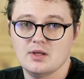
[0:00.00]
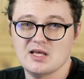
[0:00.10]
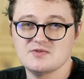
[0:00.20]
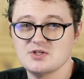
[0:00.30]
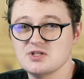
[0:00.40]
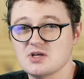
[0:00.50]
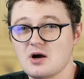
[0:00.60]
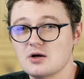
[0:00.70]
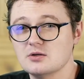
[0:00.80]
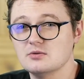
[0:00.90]
SVGs
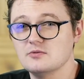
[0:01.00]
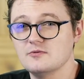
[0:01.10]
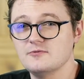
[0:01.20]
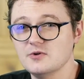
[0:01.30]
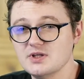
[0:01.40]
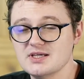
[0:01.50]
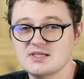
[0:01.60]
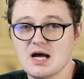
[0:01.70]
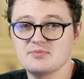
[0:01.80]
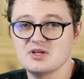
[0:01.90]
aren't fully
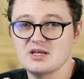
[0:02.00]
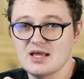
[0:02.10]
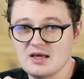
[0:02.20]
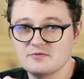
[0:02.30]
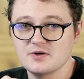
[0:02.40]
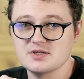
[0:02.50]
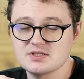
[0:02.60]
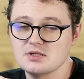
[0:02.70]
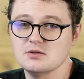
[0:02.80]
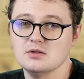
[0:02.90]
adopted in every
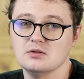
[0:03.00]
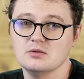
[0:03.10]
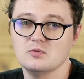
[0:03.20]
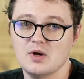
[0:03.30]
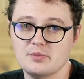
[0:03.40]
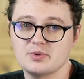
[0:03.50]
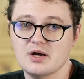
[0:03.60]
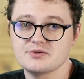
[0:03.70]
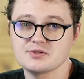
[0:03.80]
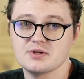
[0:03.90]
single web
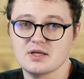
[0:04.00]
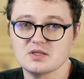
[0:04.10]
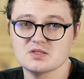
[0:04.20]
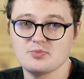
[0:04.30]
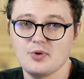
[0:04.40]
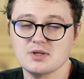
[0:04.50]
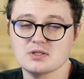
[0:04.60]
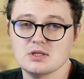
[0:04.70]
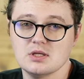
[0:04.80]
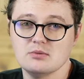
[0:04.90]
browser at this
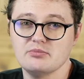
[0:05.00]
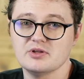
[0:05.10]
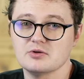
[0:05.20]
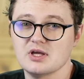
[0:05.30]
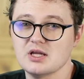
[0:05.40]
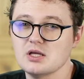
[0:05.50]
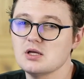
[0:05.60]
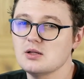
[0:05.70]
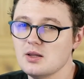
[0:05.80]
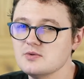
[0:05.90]
point, but they're
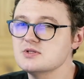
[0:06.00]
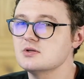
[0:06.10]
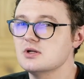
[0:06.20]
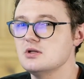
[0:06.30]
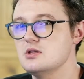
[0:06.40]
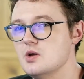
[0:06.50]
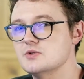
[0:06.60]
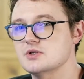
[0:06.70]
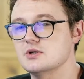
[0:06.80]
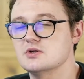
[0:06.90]
getting closer and
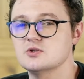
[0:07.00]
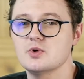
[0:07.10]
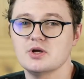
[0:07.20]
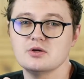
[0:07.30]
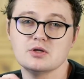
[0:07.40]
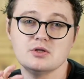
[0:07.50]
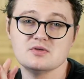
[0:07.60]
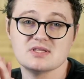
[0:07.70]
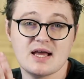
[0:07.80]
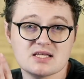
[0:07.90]
closer to where you can
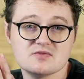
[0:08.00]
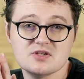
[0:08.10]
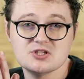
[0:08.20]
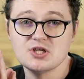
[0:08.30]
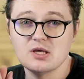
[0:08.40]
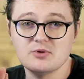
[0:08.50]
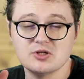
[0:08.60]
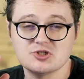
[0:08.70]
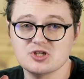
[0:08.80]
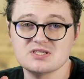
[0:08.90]
use an SVG
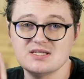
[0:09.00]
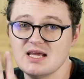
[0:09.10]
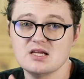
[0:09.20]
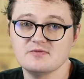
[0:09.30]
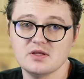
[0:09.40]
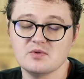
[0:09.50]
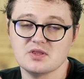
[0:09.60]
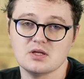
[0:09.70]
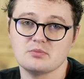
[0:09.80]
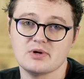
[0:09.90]
image just natively
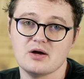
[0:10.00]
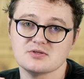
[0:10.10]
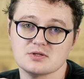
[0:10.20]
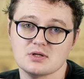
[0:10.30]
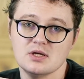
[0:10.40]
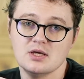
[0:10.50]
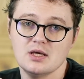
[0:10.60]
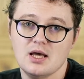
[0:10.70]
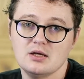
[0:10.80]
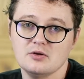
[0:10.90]
within a browser,
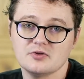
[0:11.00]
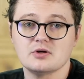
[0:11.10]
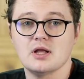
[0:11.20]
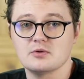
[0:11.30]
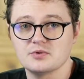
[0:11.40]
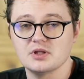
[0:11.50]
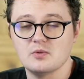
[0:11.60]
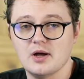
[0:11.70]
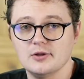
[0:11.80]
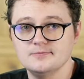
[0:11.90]
and it'll turn out really
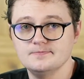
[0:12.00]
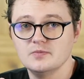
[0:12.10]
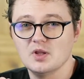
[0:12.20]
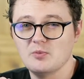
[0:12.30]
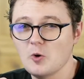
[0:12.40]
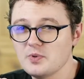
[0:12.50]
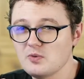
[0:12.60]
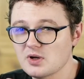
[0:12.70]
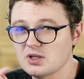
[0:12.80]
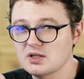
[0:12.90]
well. I'm hoping
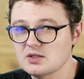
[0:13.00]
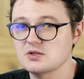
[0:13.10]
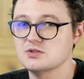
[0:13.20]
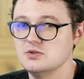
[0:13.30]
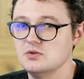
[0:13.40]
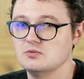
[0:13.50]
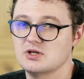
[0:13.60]
we're going to get there soon.